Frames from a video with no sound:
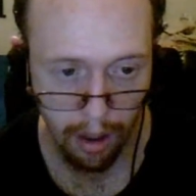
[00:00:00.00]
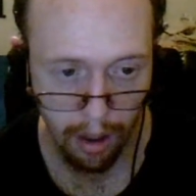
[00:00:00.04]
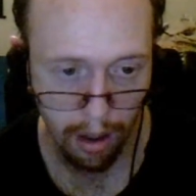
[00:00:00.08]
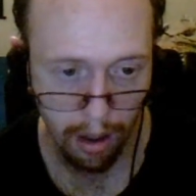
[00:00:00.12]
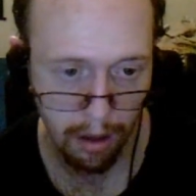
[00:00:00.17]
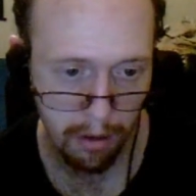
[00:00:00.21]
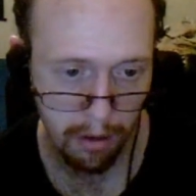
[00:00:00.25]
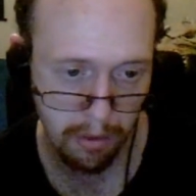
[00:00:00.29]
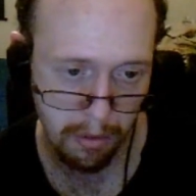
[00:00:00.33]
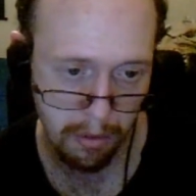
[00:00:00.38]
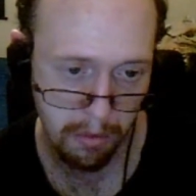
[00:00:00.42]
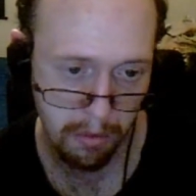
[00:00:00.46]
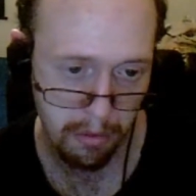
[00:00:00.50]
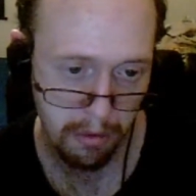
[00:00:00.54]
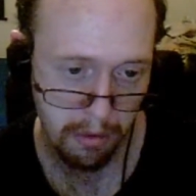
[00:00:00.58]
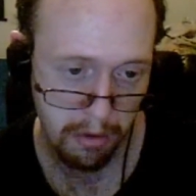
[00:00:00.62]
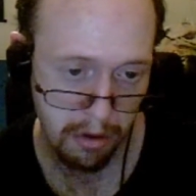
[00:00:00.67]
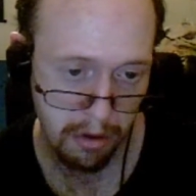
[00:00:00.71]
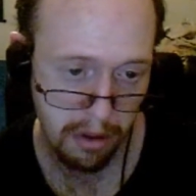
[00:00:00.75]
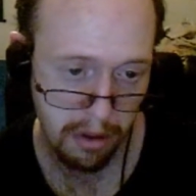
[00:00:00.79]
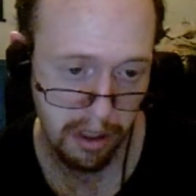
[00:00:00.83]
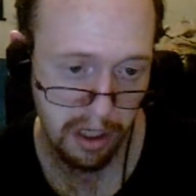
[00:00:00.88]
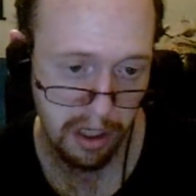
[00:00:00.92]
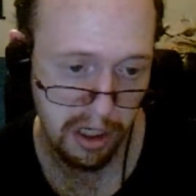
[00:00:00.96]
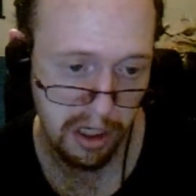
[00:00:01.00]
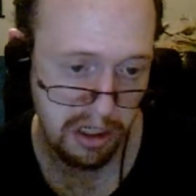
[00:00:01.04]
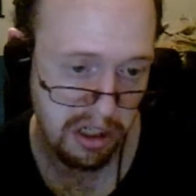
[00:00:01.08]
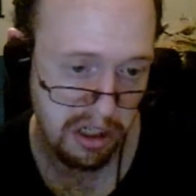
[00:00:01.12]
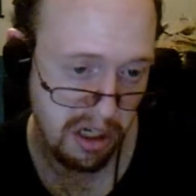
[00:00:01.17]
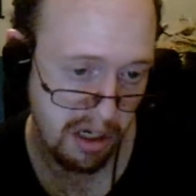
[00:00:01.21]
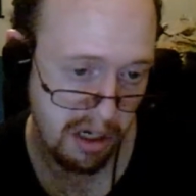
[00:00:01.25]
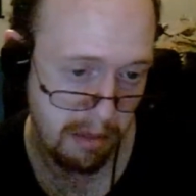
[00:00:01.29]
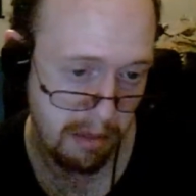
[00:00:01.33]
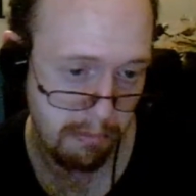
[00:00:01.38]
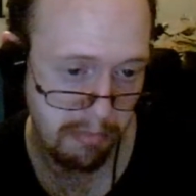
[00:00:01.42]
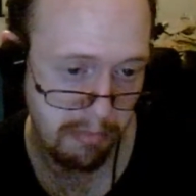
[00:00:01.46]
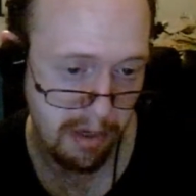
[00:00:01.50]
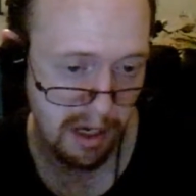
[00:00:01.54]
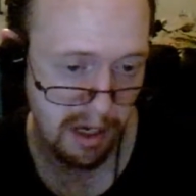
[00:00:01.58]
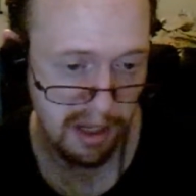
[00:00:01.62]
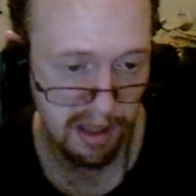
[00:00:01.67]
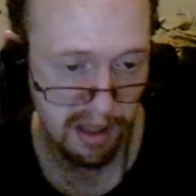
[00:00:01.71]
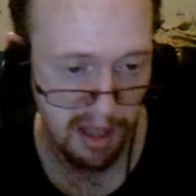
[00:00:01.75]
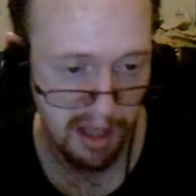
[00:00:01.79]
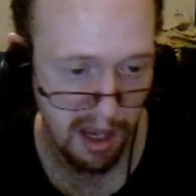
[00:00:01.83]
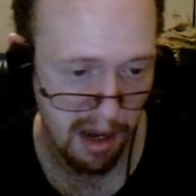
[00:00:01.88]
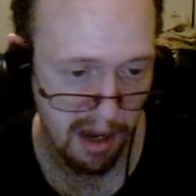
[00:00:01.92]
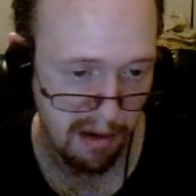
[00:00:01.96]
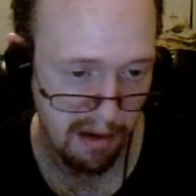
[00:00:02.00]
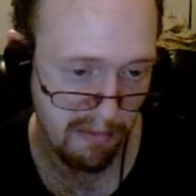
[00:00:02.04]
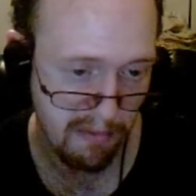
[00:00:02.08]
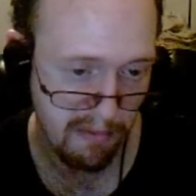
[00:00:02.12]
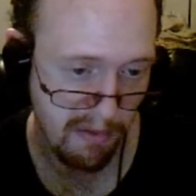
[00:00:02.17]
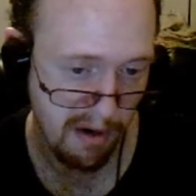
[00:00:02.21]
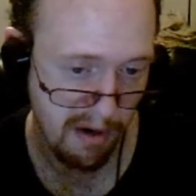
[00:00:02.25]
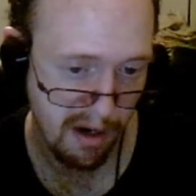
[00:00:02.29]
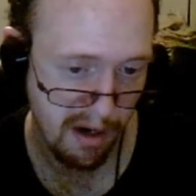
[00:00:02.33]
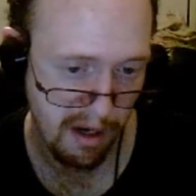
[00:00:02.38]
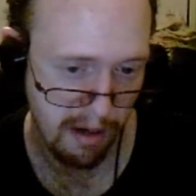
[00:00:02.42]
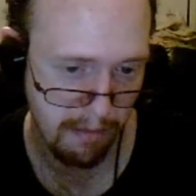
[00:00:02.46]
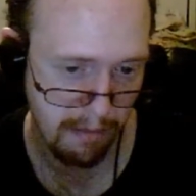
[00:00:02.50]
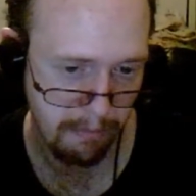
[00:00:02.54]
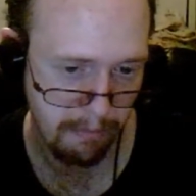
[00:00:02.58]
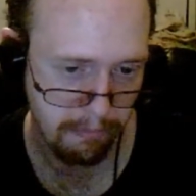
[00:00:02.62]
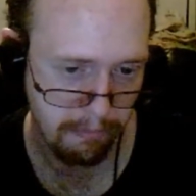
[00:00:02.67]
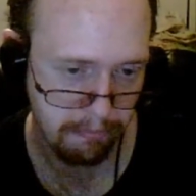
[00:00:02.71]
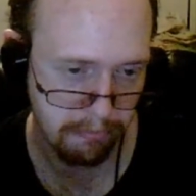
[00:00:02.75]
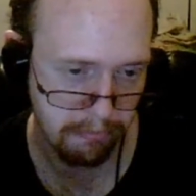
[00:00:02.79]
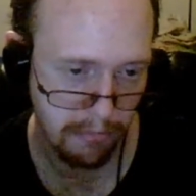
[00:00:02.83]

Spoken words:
oh, he shouldn't be that way.